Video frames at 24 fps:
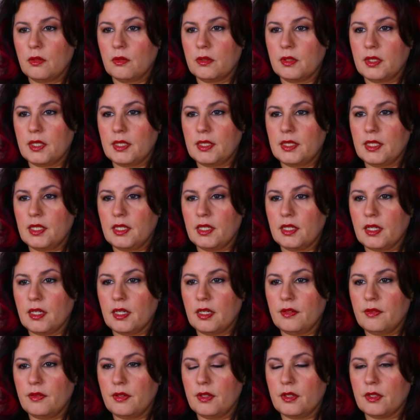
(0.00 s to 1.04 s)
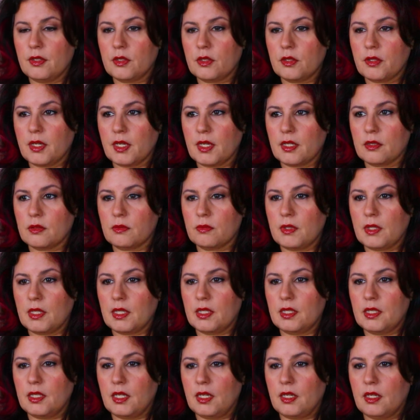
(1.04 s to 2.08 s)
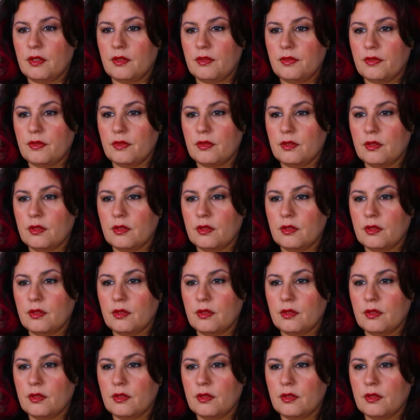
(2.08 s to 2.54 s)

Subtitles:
Well, it didn't cover her tracks well enough.